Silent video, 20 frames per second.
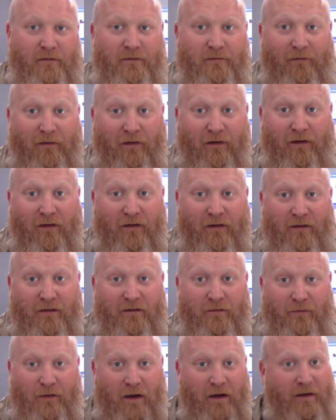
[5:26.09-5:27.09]
Mm.
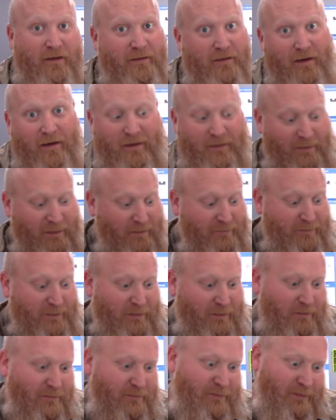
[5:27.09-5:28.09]
Mm-hmm. Righty tighty, lefty
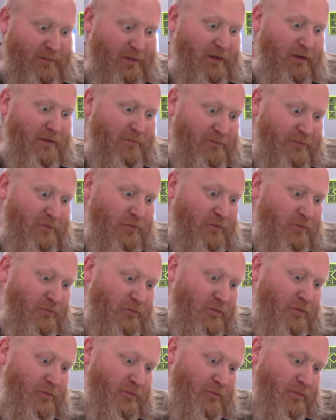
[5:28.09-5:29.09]
loosey. Yeah, I was going the
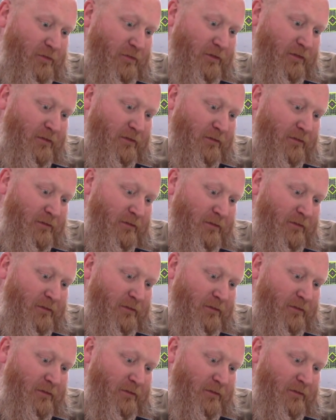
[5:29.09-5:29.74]
wrong way.